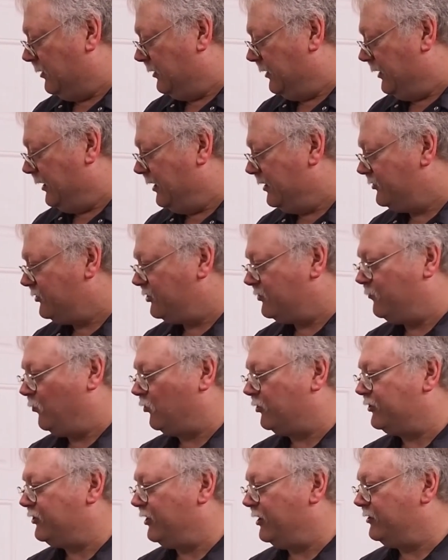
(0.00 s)
his is
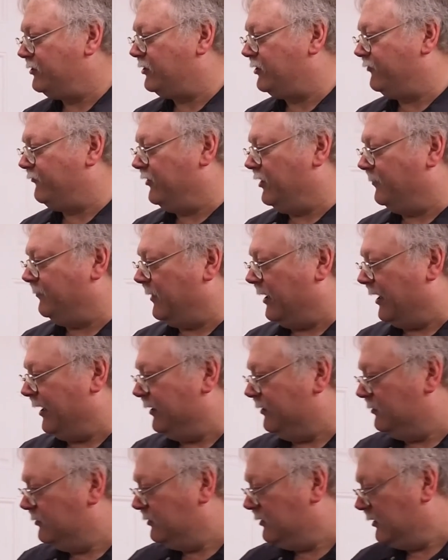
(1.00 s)
more sensitive than
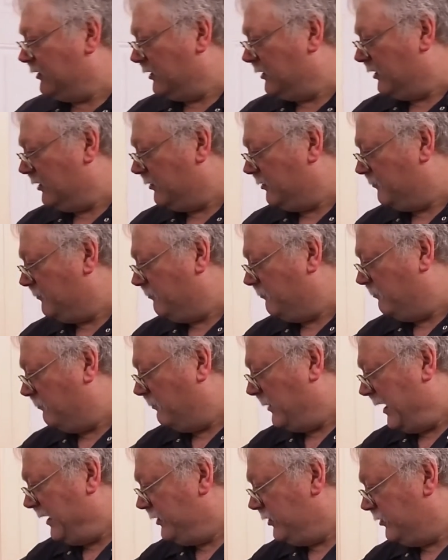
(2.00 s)
mine.
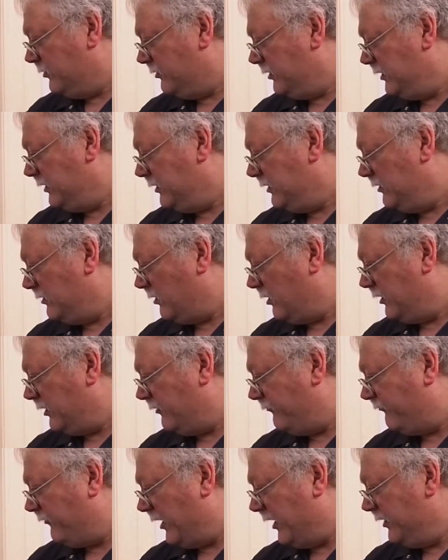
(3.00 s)
My unit, on
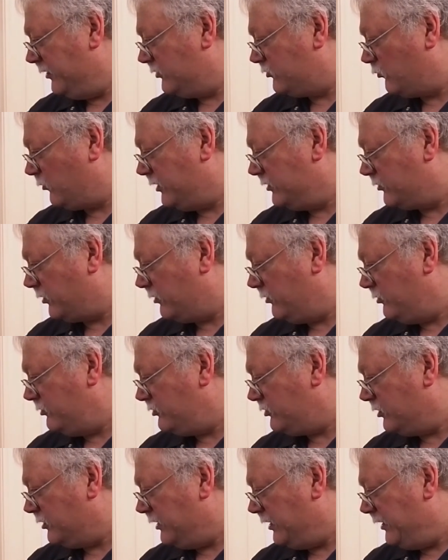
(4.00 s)
the finest
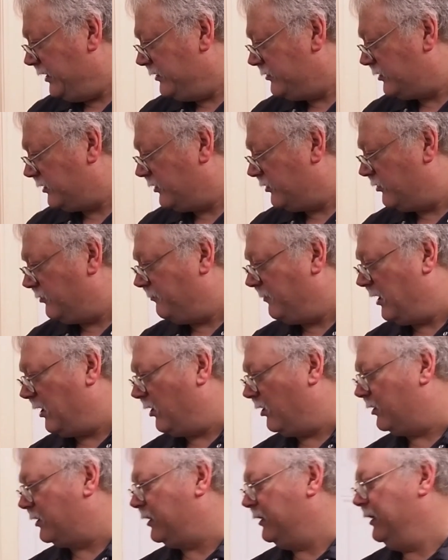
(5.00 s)
resolution, each little
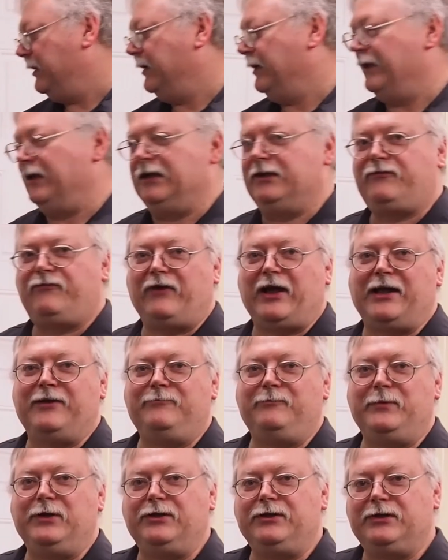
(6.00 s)
mark is
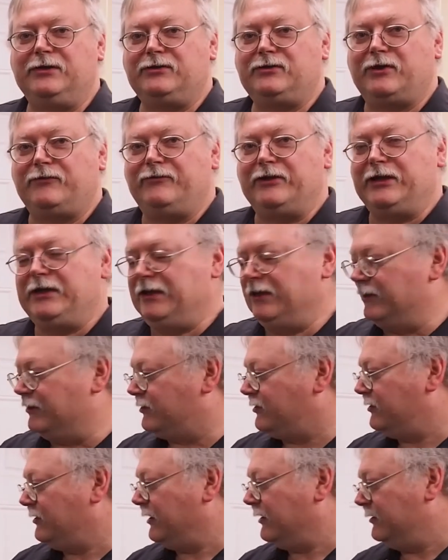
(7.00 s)
5/millionths of an
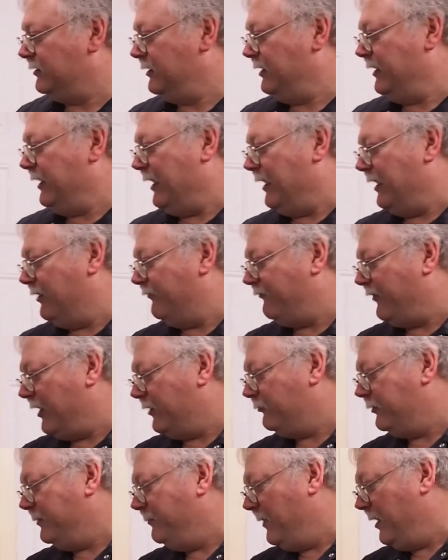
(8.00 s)
inch. And if I
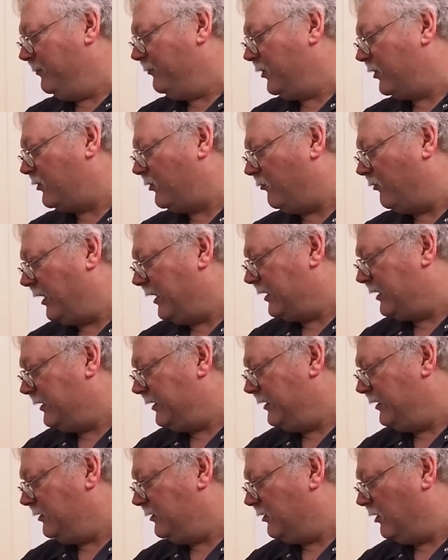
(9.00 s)
remember
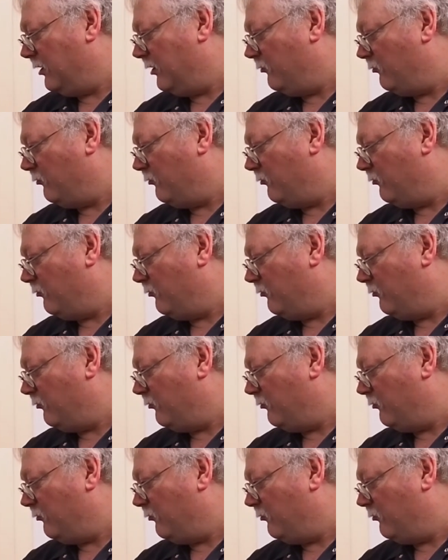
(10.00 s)
correctly, on